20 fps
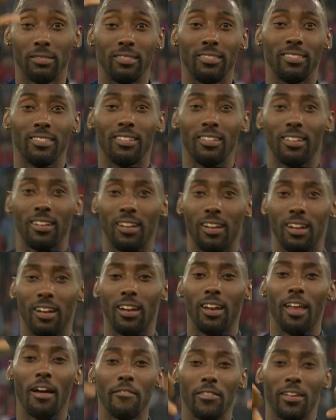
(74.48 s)
and the
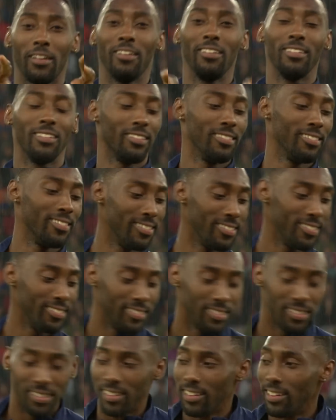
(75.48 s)
second ever in history, so
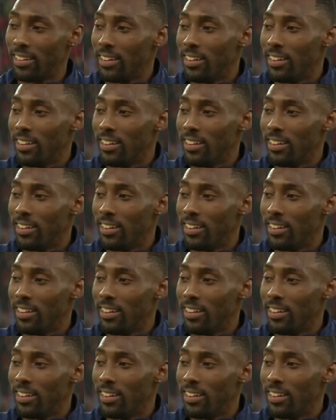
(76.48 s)
it was